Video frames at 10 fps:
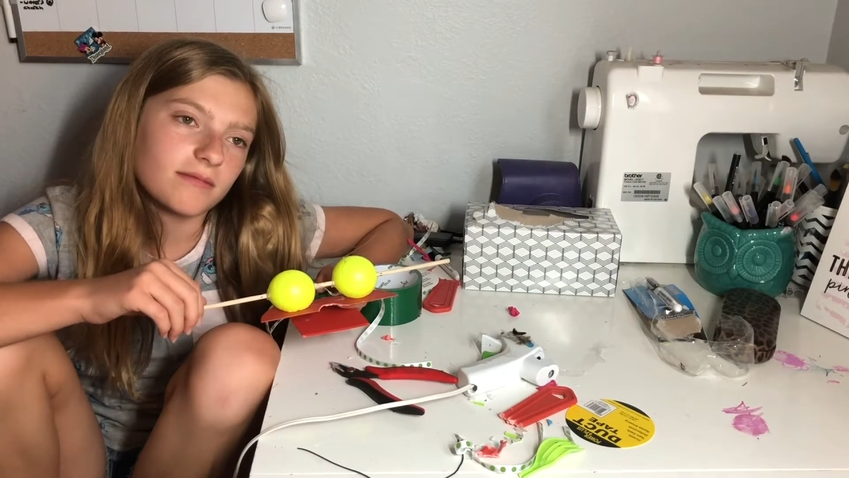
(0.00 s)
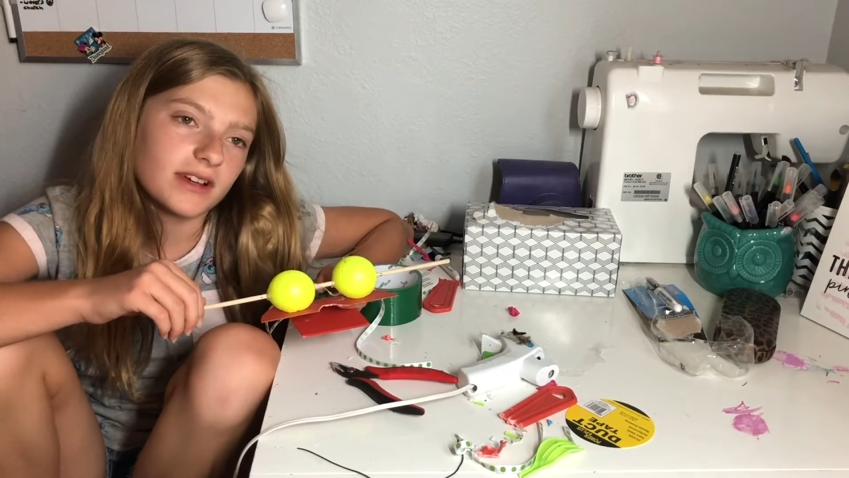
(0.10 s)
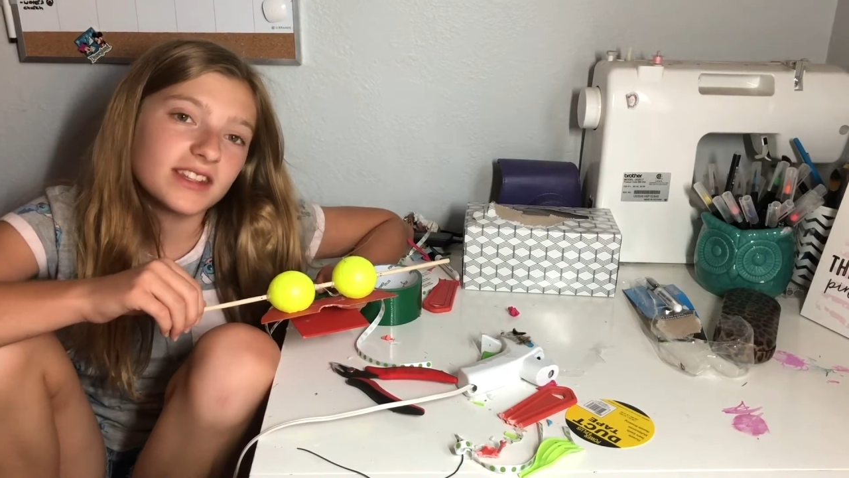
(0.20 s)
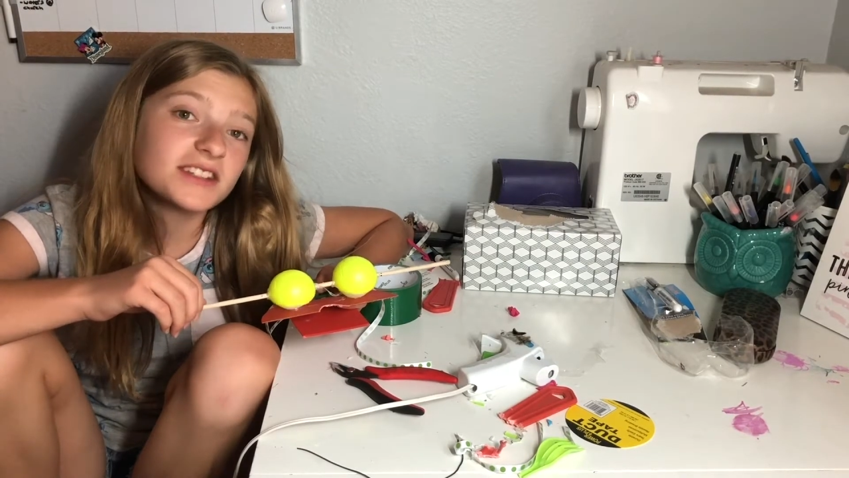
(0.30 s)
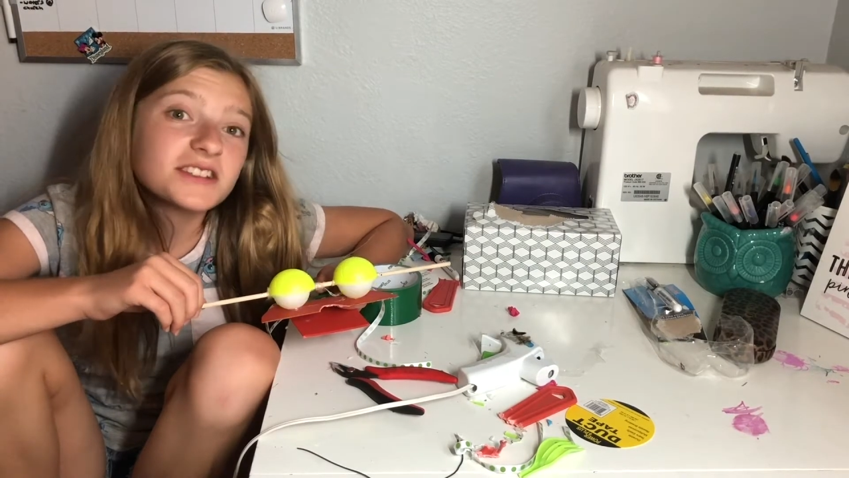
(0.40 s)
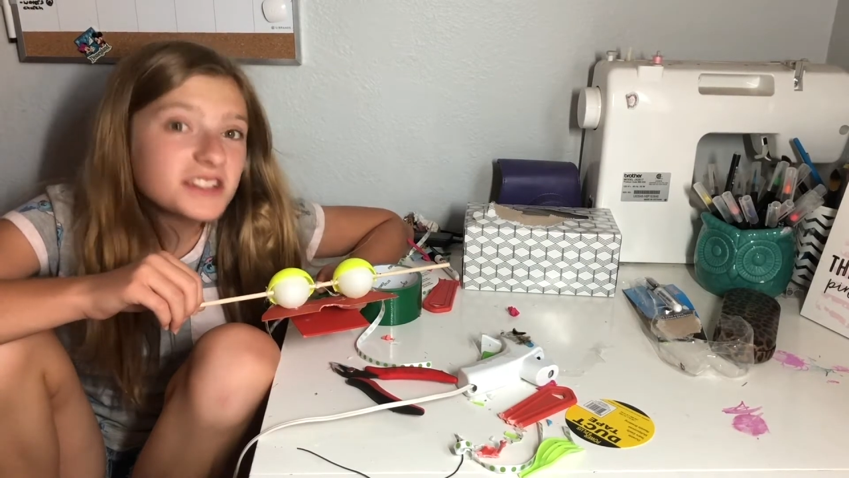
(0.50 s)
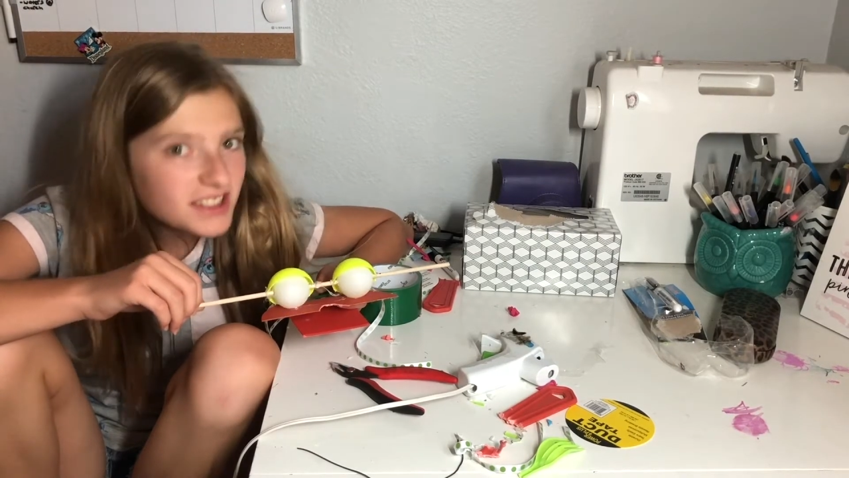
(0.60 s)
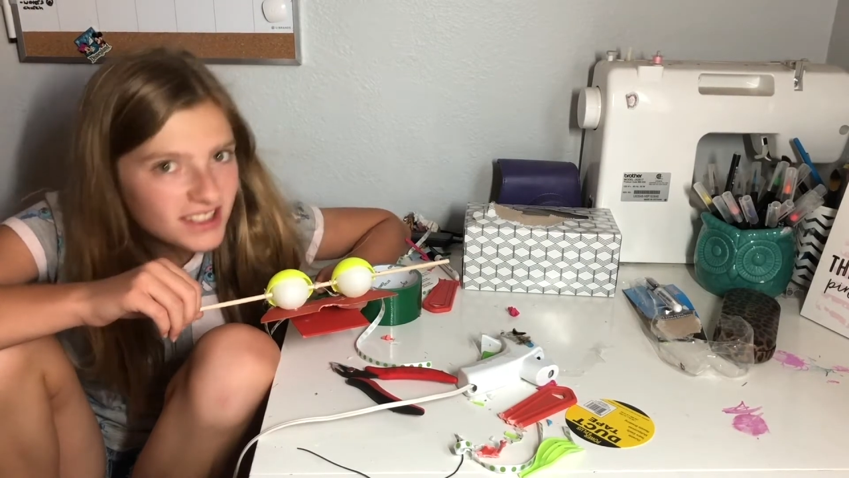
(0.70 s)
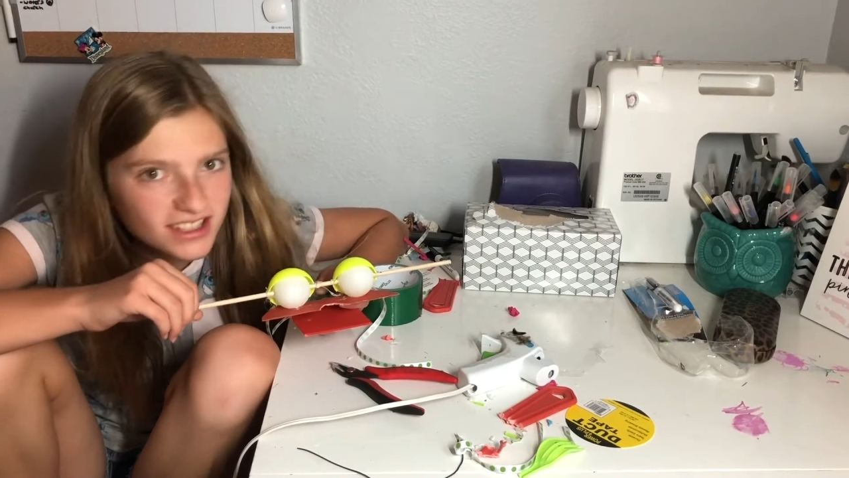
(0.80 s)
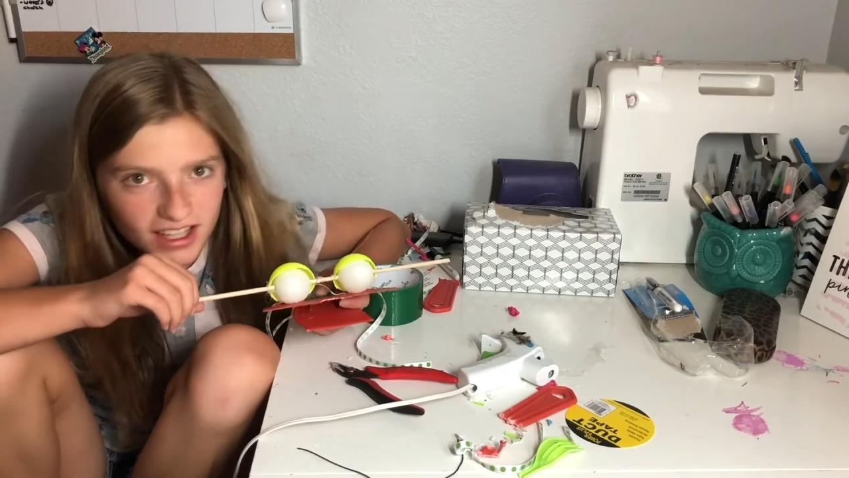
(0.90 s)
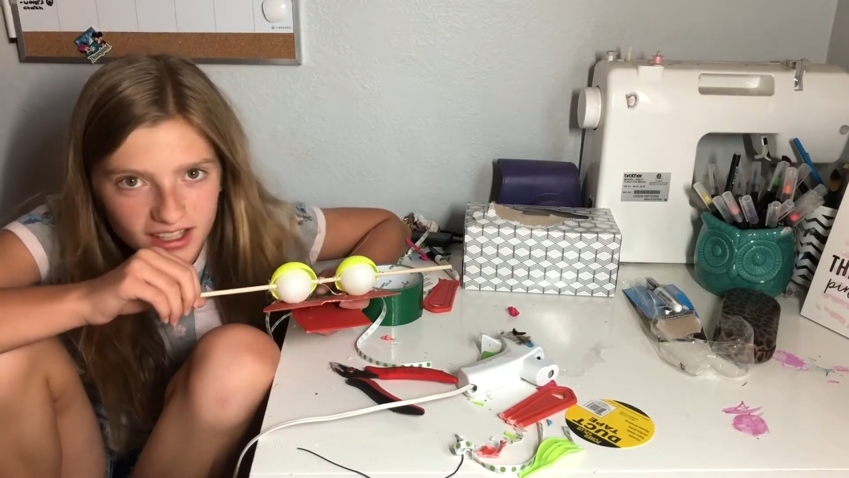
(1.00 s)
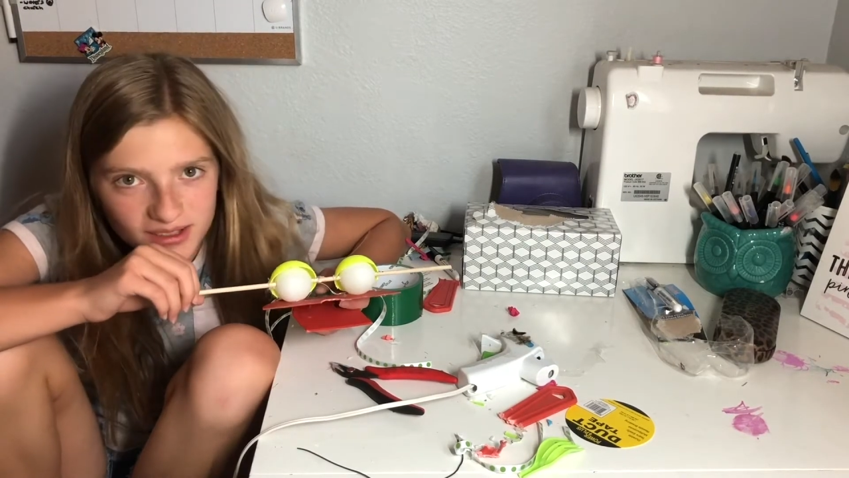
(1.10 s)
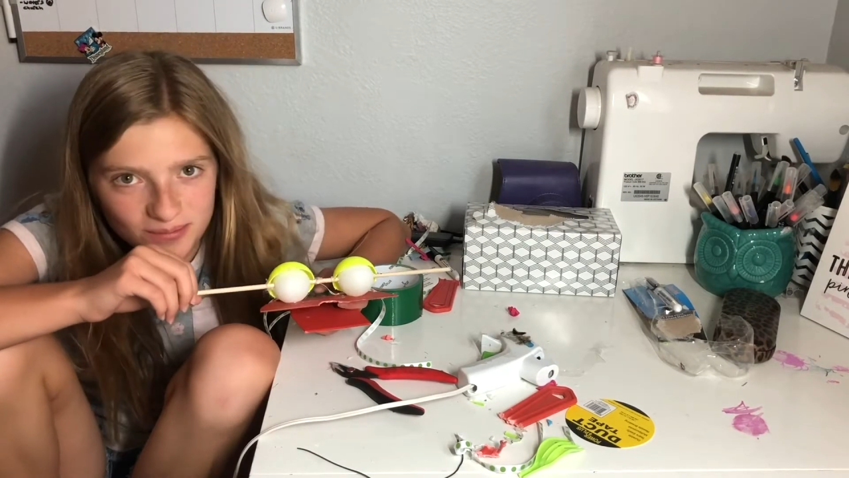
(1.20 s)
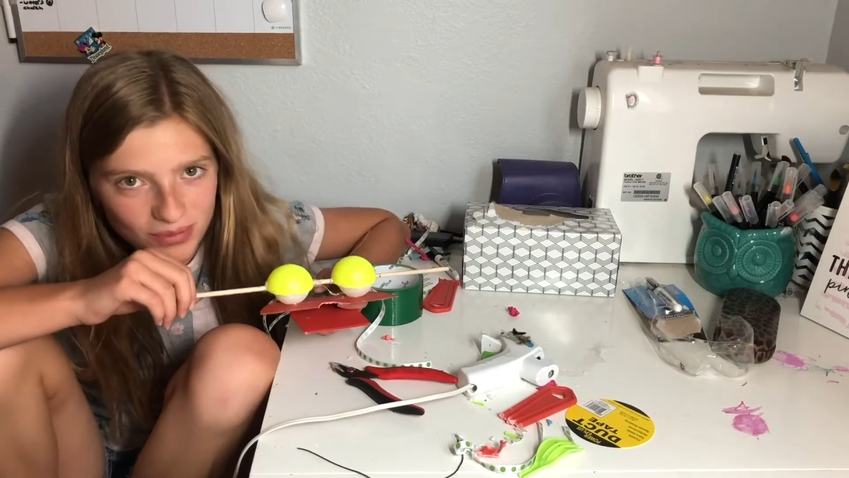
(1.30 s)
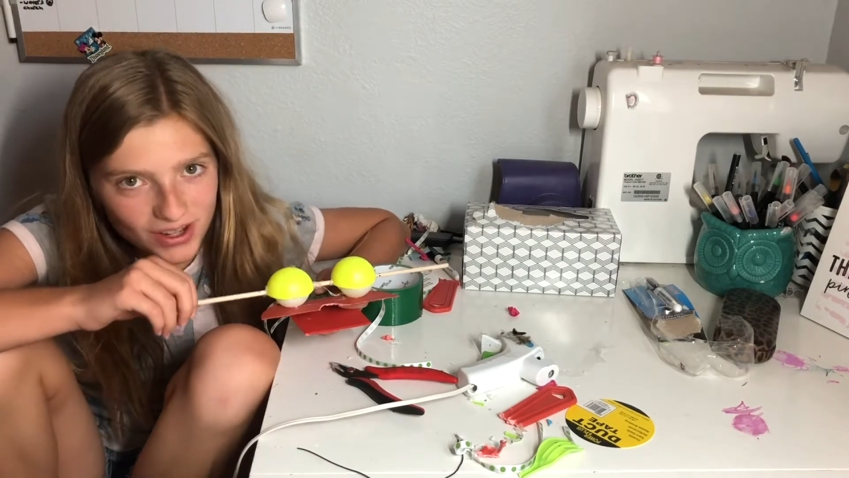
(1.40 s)
think it's good to take
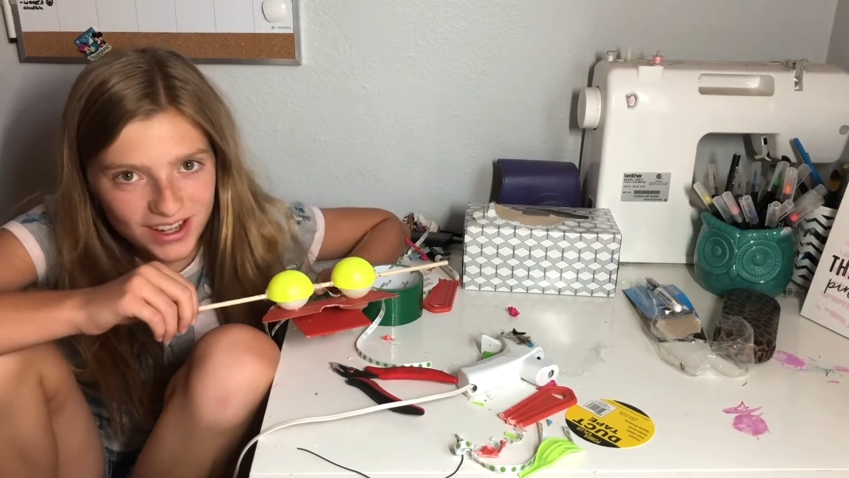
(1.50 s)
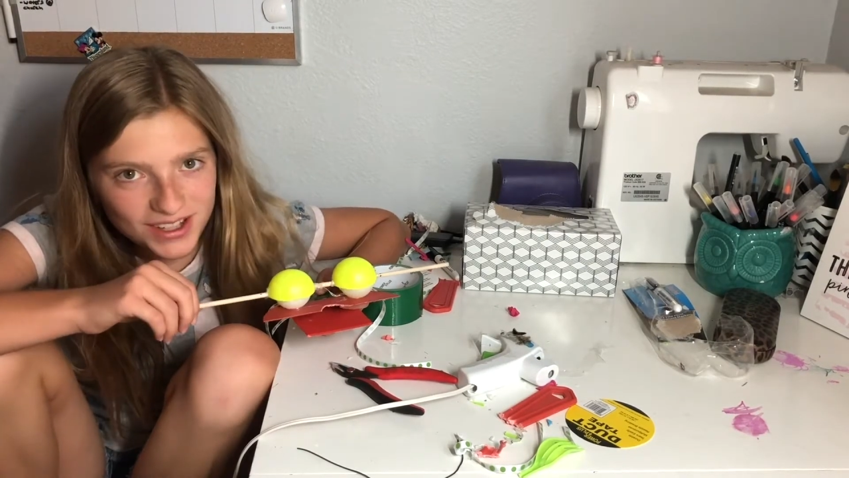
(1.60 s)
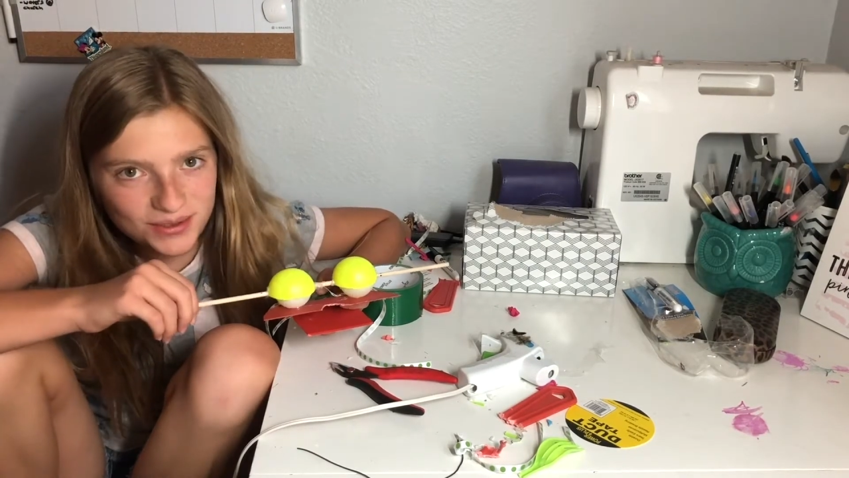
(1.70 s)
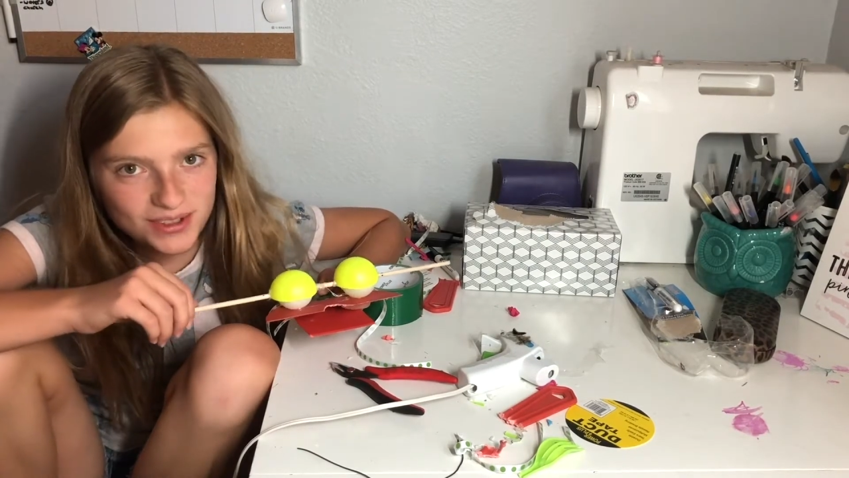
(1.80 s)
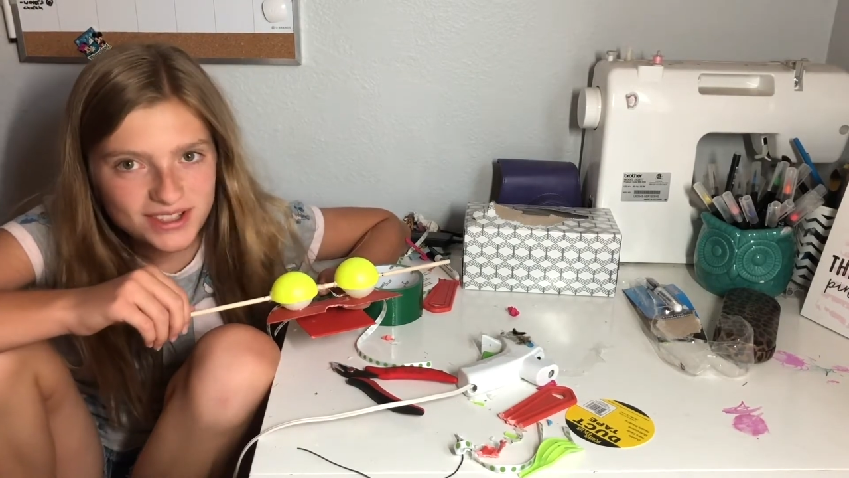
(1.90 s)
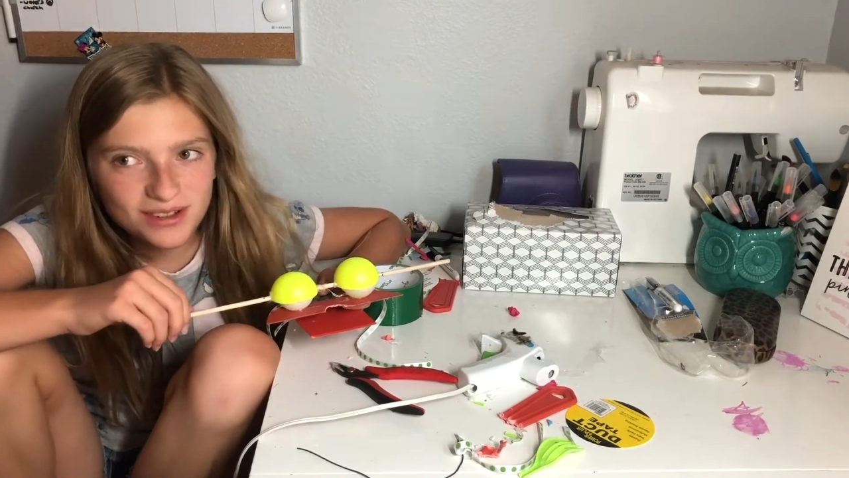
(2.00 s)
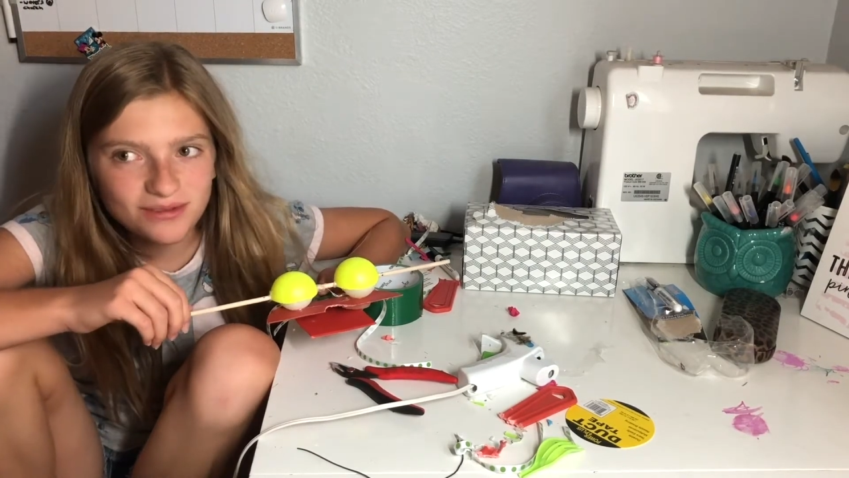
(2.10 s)
breaks when stuff